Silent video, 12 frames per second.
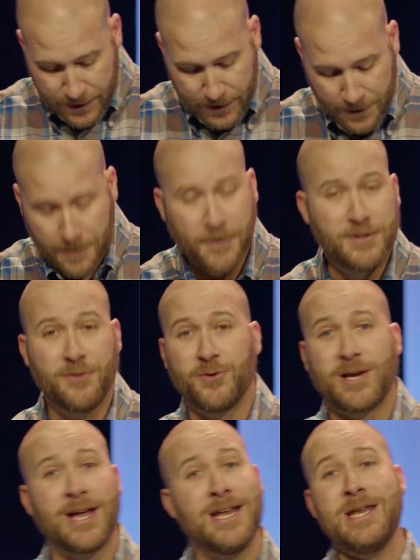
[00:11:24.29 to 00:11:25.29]
a
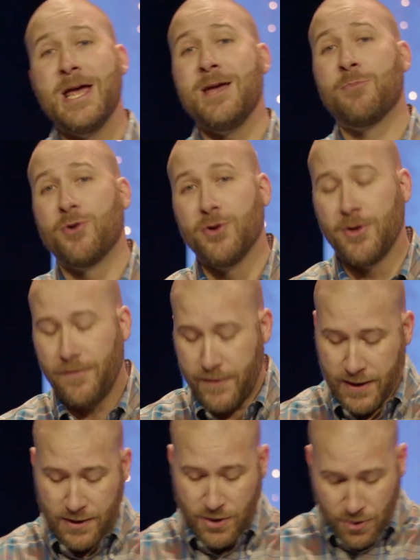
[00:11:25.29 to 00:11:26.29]
different kind of neighborhood
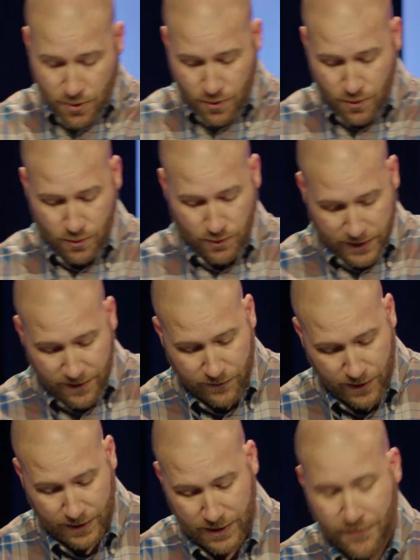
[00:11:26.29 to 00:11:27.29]
than you live
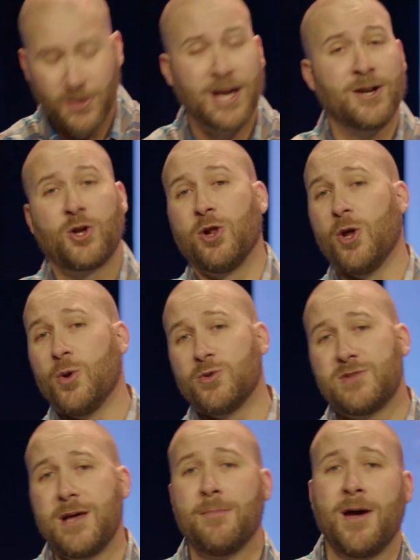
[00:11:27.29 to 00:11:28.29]
in, different kind of
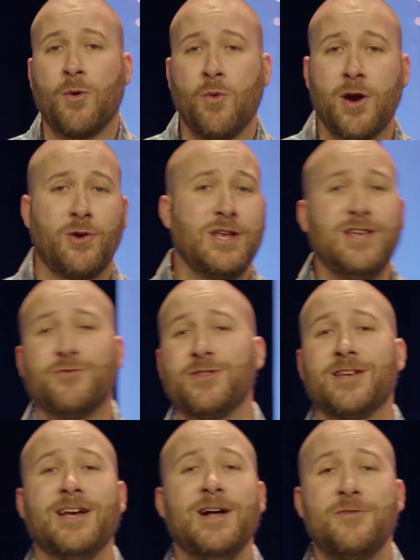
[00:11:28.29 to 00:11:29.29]
clothes they might wear, even
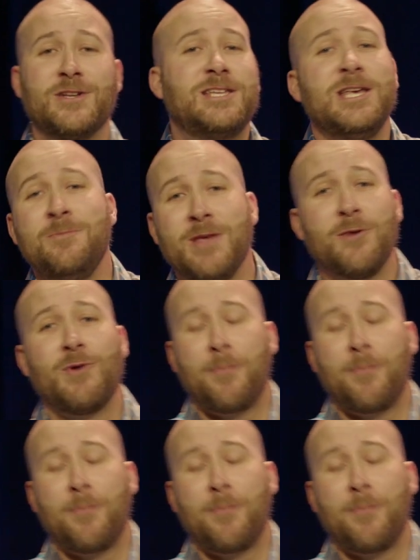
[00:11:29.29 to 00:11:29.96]
the team they